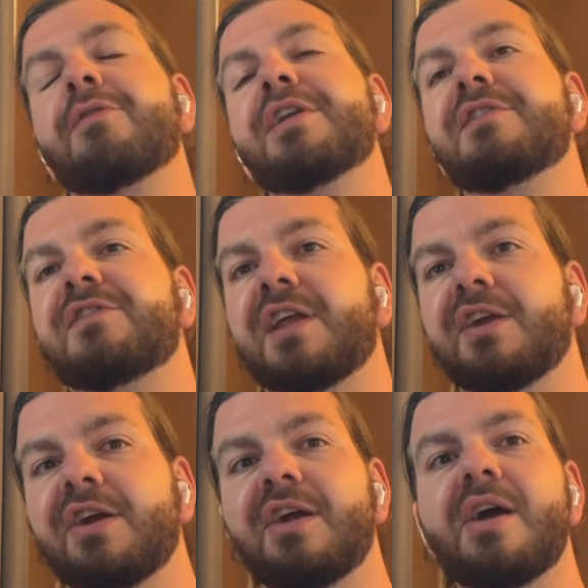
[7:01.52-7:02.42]
front and
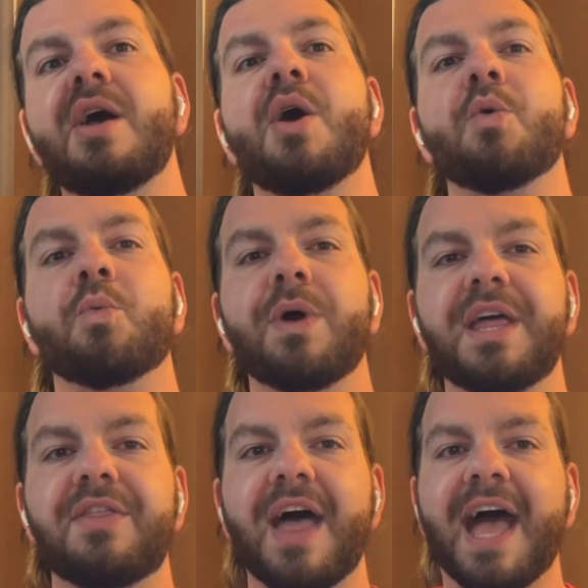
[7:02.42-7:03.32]
center
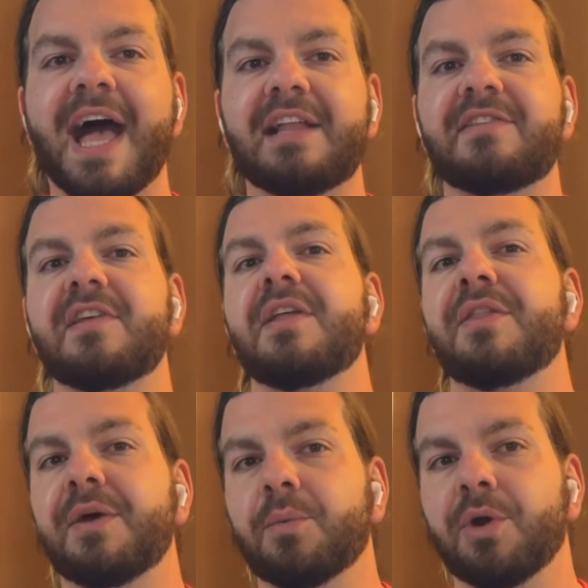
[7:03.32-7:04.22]
with ads
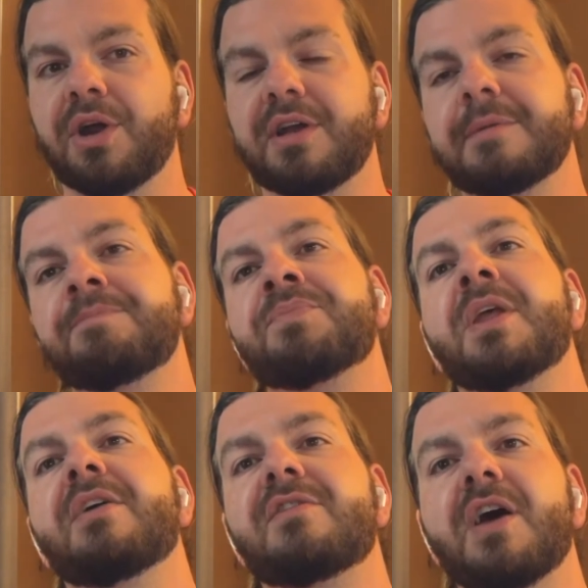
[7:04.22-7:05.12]
that work.
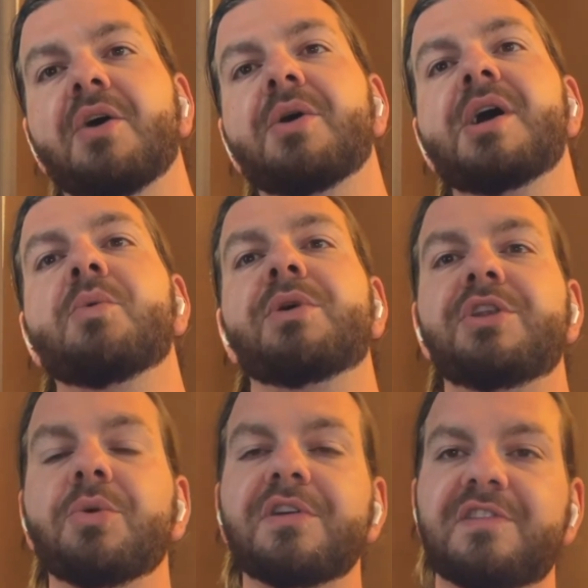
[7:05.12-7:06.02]
So when
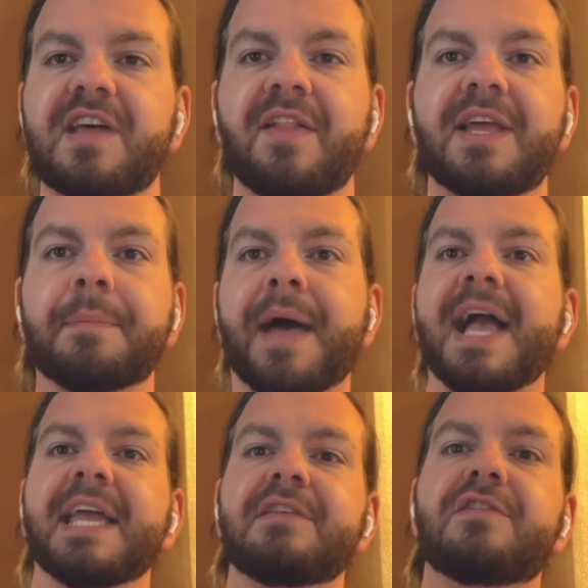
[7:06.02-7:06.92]
you are selling
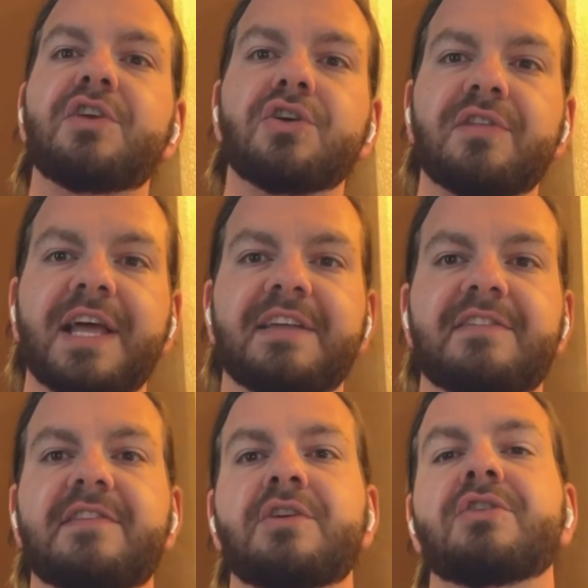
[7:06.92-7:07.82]
back into your
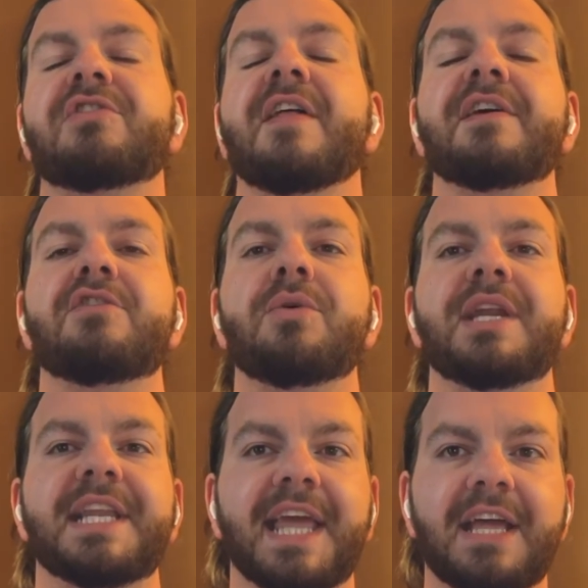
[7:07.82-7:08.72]
list, you're selling to an
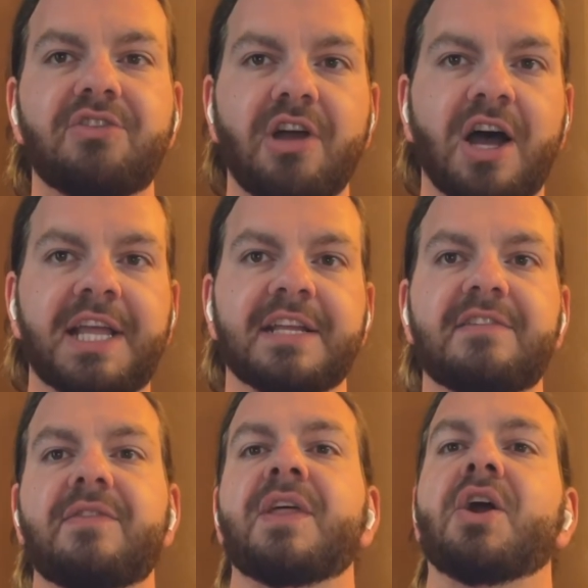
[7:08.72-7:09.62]
engaged
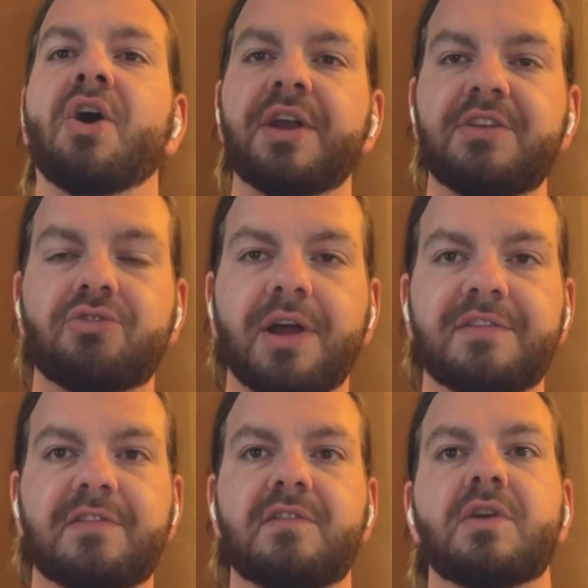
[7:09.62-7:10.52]
audience that already
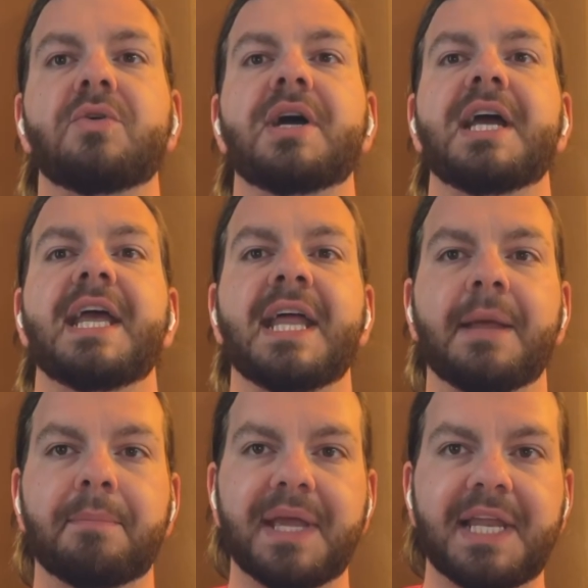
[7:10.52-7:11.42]
trusts you in a
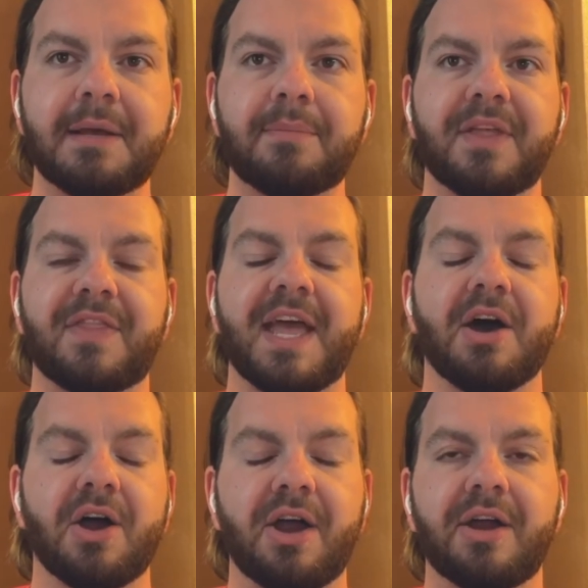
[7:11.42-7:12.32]
medium that they
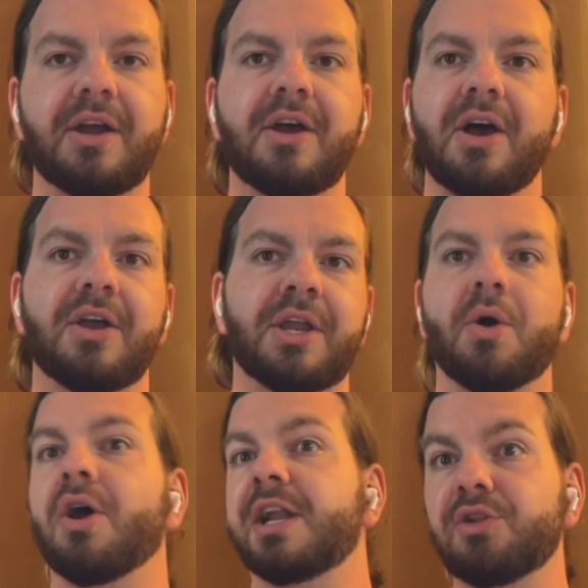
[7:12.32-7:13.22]
are,
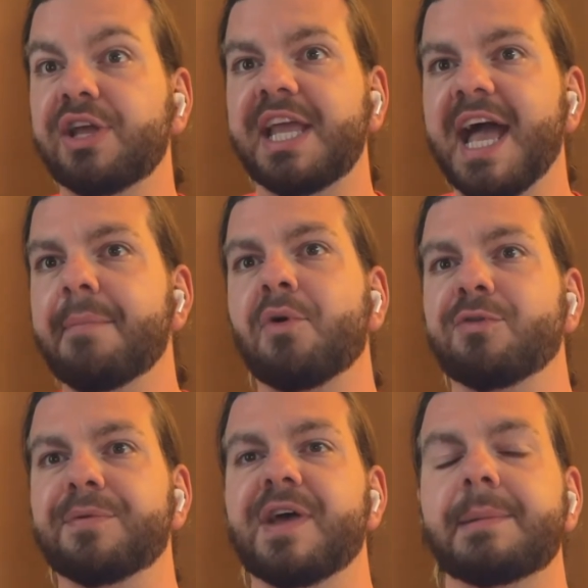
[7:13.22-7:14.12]
already looking at
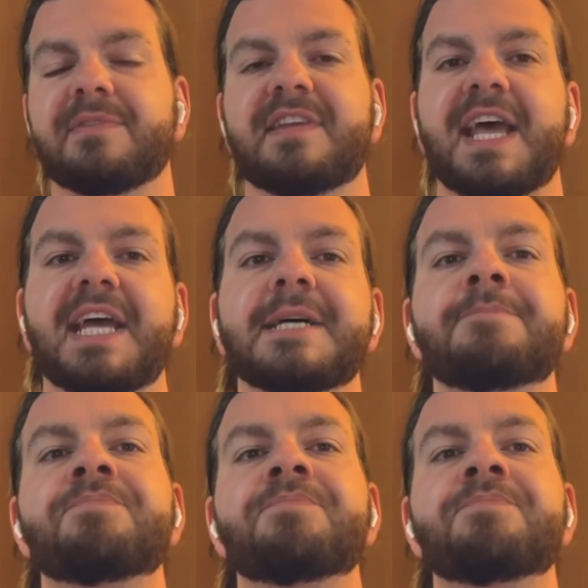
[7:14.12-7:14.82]
multiple times a day.